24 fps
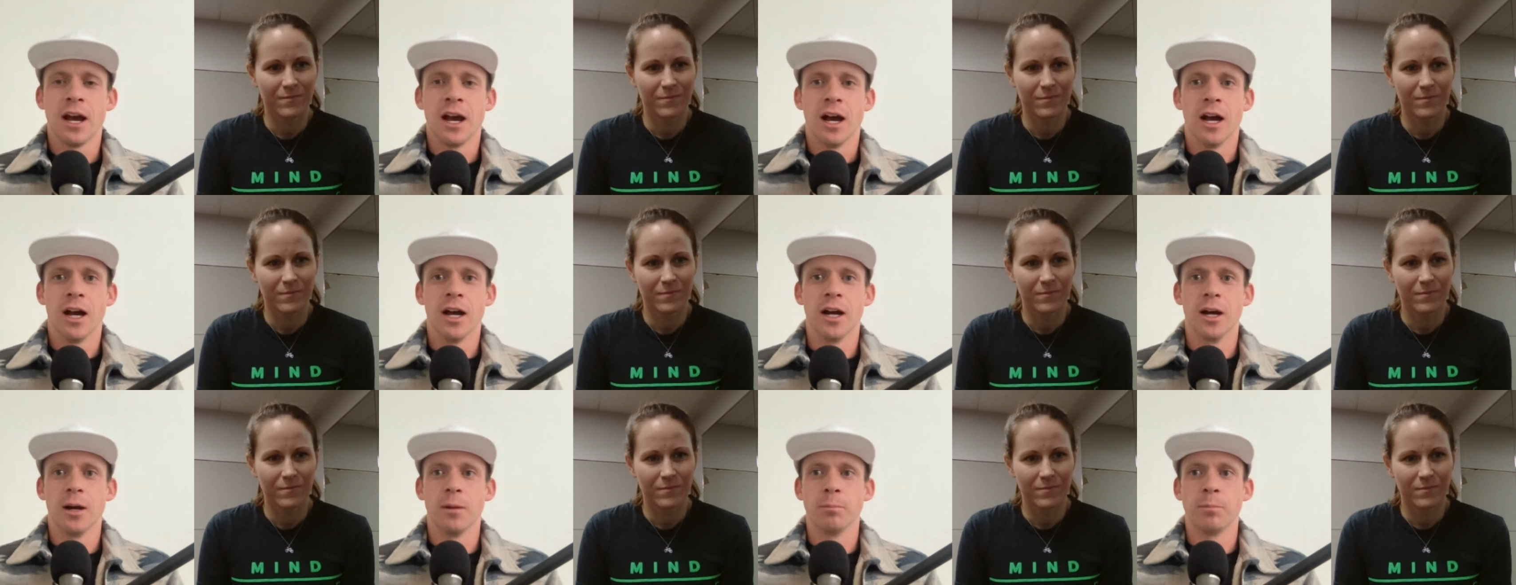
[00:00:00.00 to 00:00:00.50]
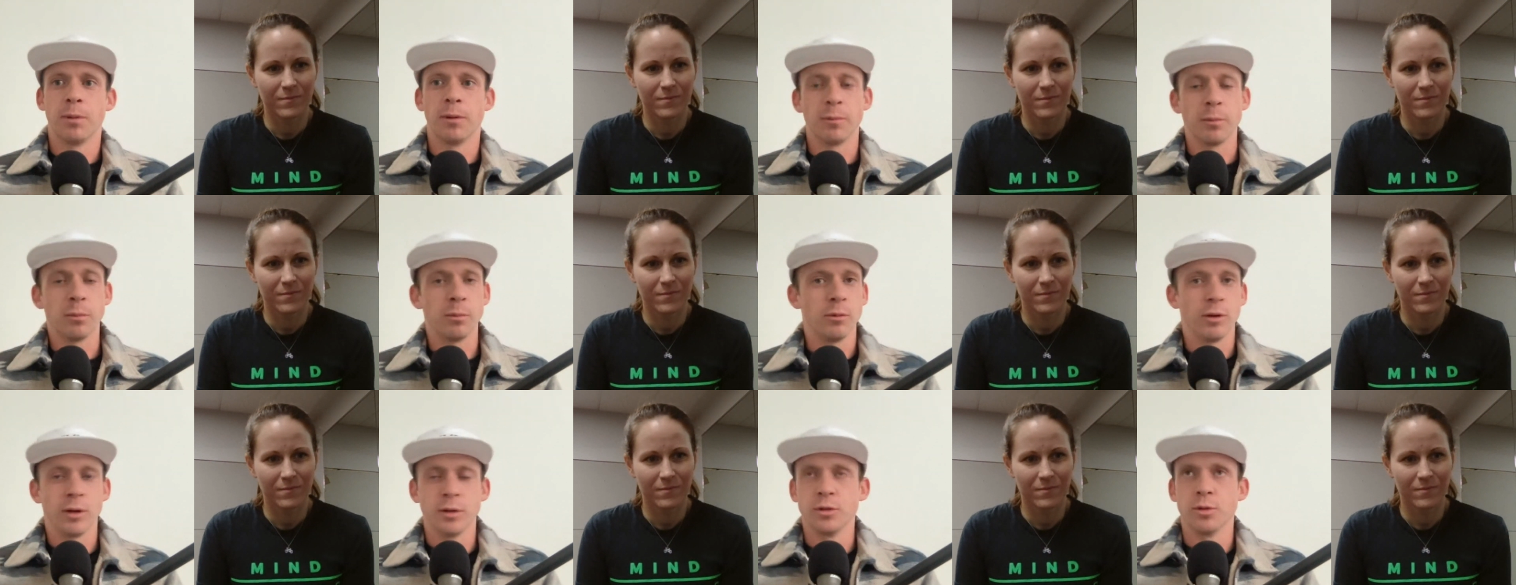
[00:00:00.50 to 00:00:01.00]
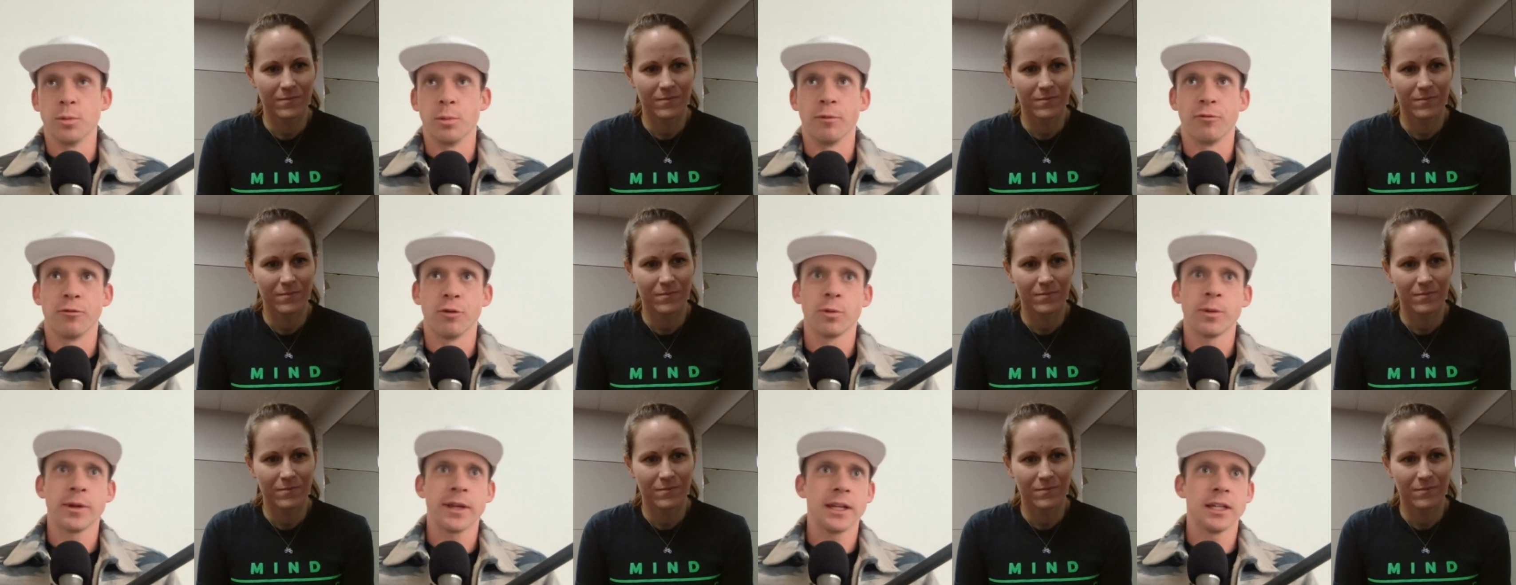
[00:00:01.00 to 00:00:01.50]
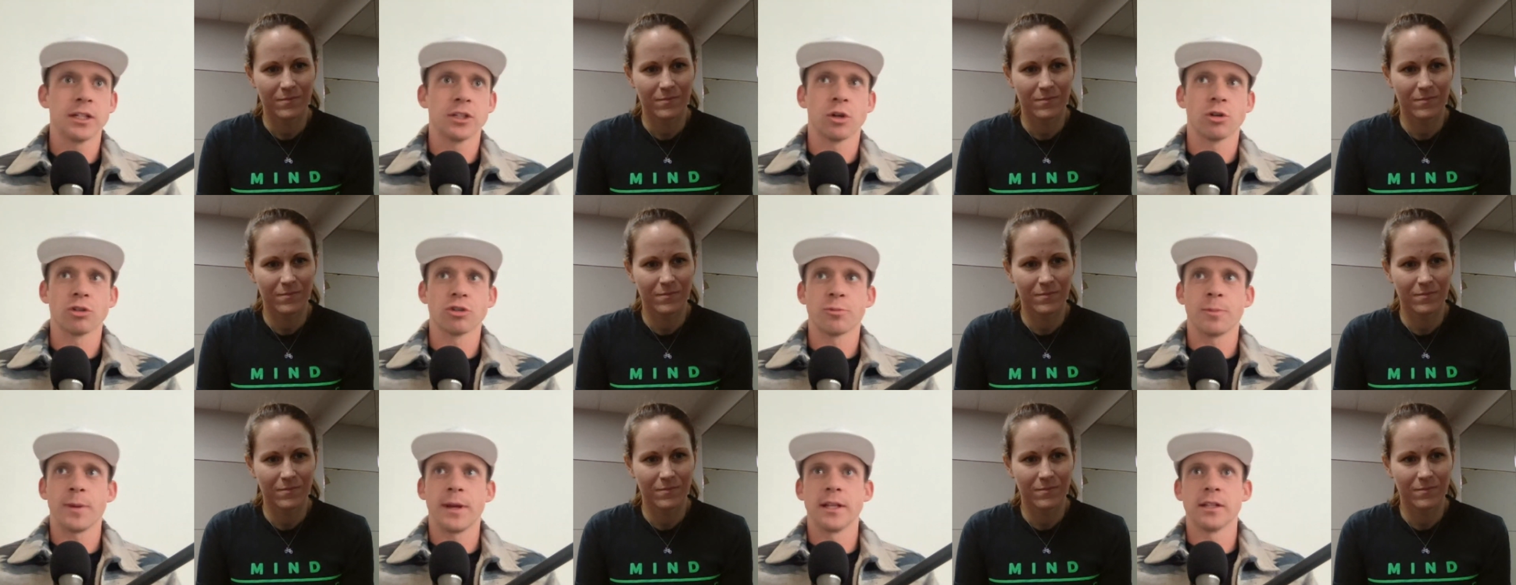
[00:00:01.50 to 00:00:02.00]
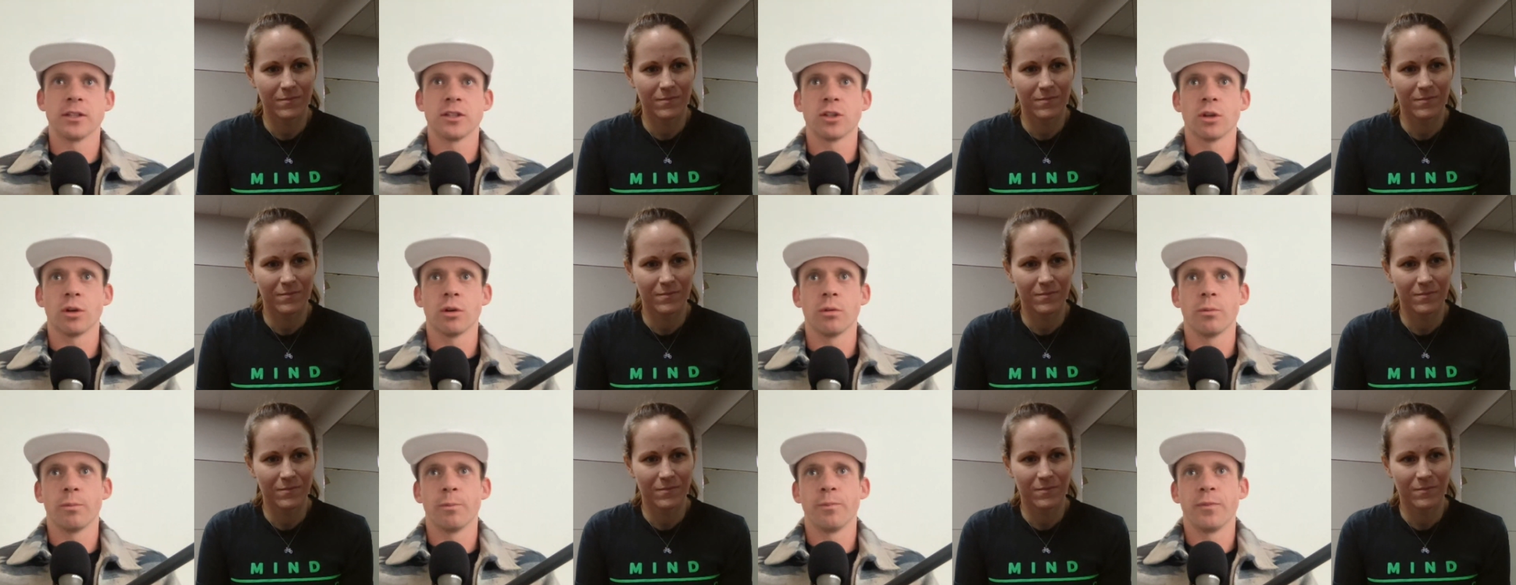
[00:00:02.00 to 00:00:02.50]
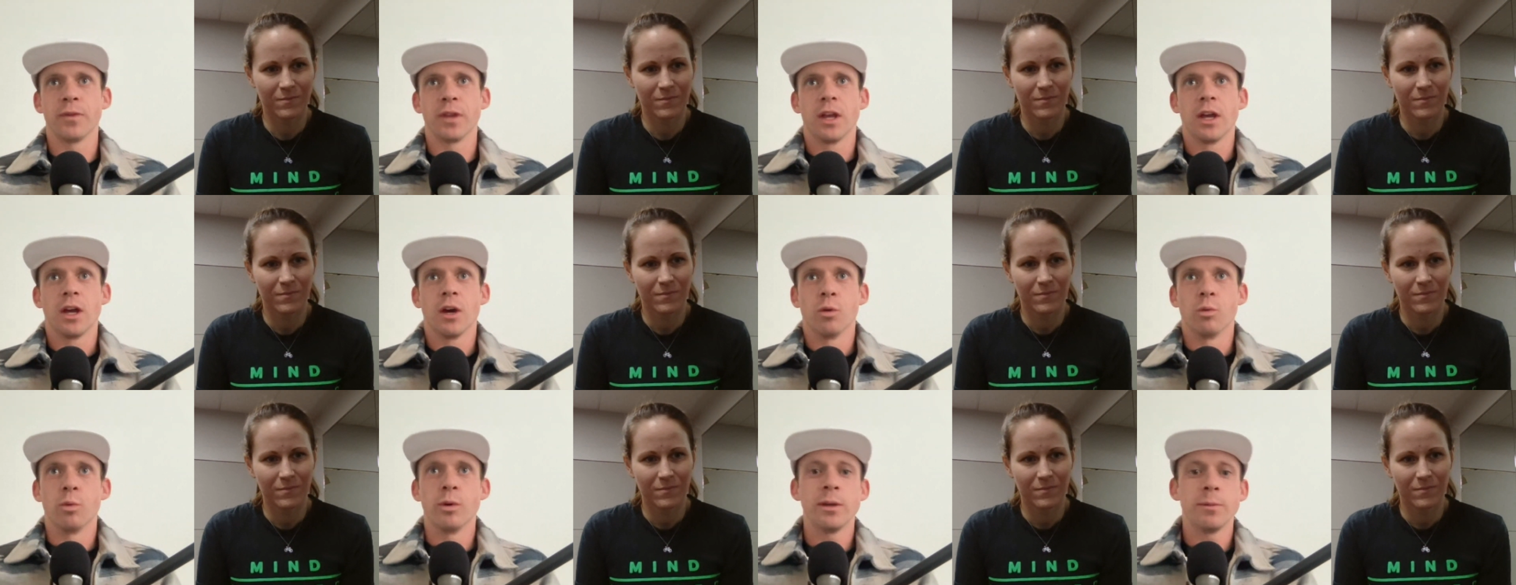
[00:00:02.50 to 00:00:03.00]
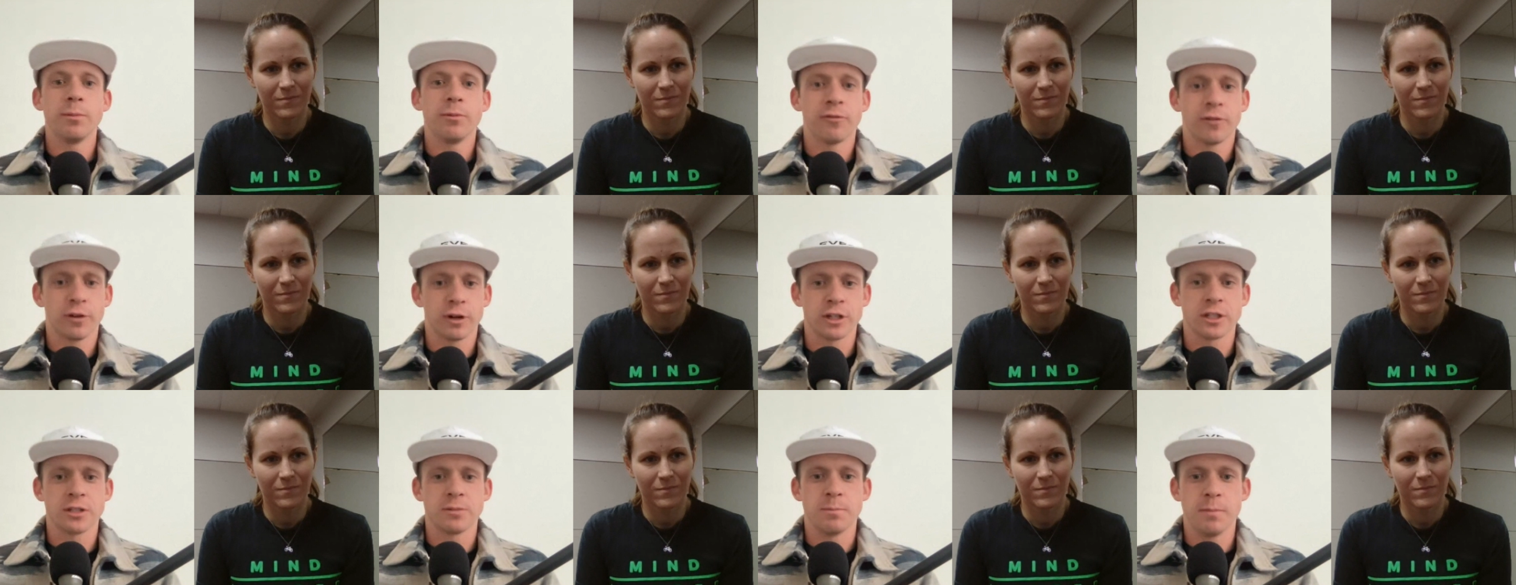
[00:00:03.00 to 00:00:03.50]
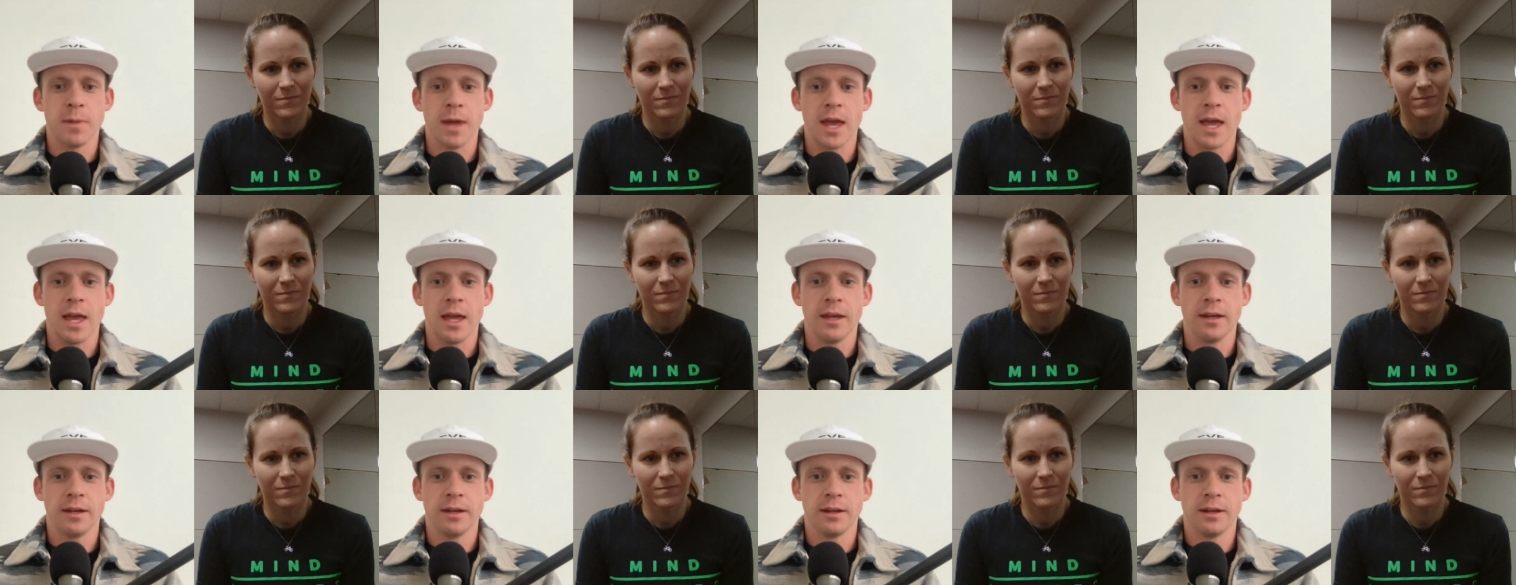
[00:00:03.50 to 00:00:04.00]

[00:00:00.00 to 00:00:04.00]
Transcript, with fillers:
Speaker 1: Um, but you know, before we get into Ultraman, so we first met